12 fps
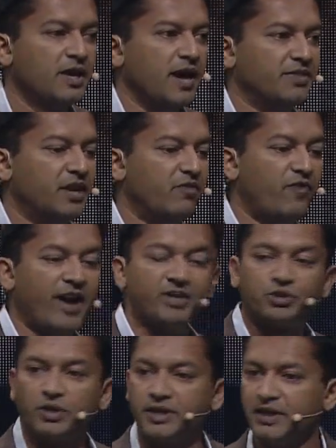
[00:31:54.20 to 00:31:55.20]
and then
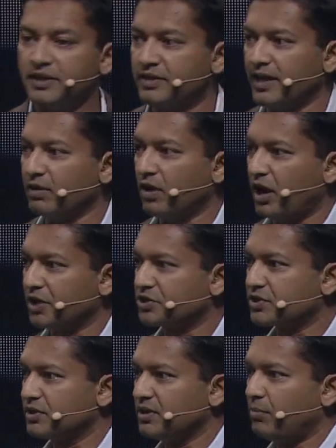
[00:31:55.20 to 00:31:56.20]
eventually they
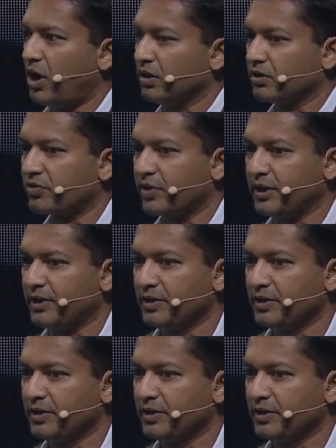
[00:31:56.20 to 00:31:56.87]
launched the Model 3.